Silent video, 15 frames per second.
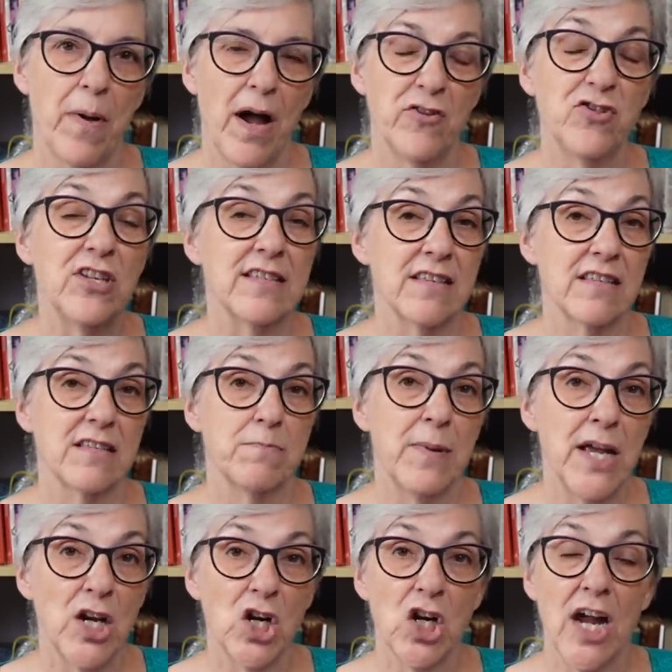she's a
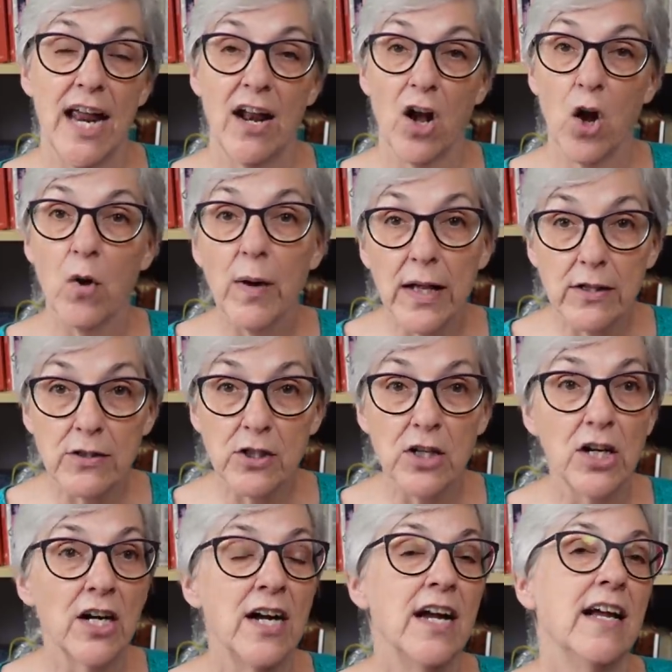spinner and a
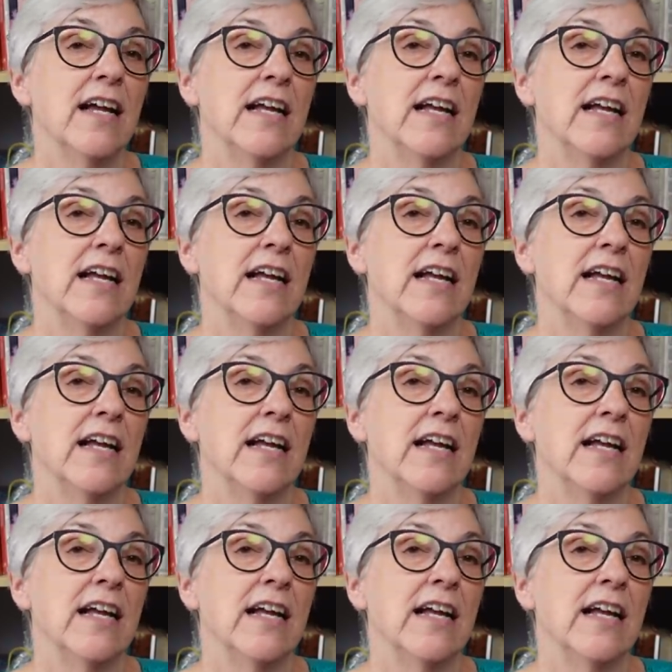quilter.